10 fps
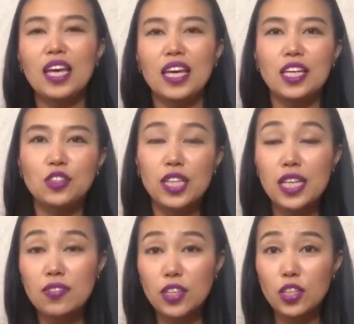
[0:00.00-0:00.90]
In
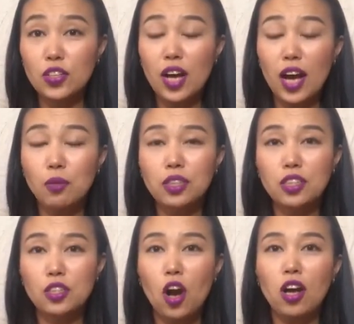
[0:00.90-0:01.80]
today's video, I want
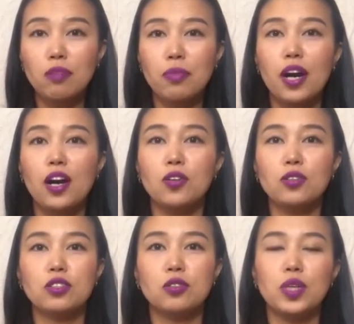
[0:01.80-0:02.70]
to talk
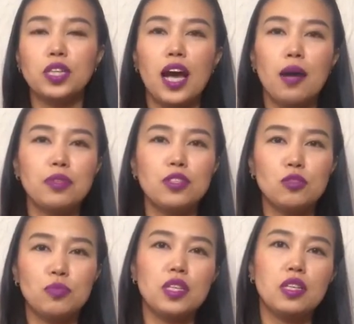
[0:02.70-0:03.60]
about what happened to
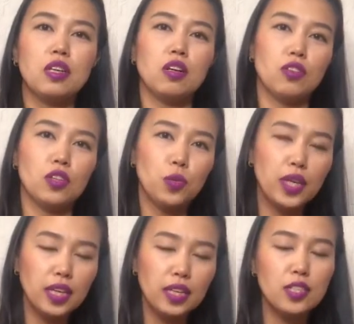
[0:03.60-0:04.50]
me on the
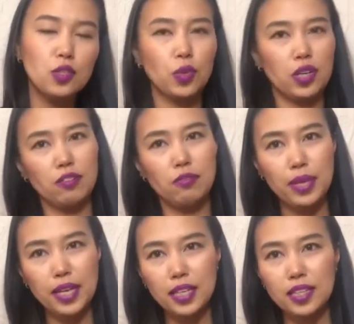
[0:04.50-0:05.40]
weekends, where I've
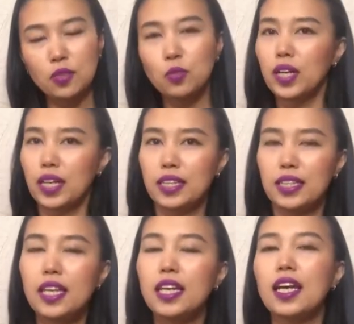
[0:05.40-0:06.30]
been, what I
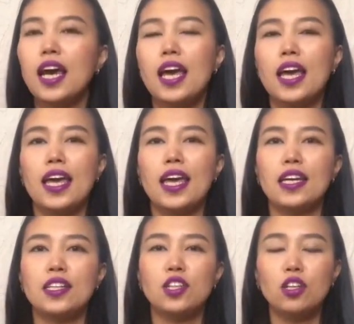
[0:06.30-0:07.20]
did,
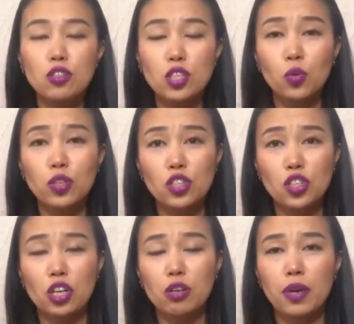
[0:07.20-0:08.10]
and also I want to
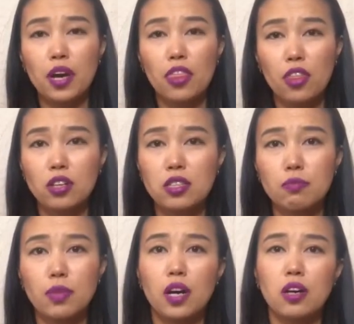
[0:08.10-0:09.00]
share my thoughts
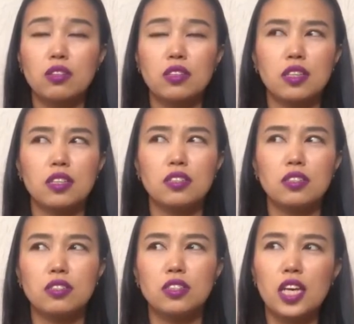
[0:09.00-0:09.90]
about
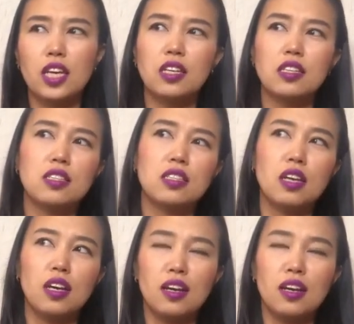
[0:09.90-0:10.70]
today's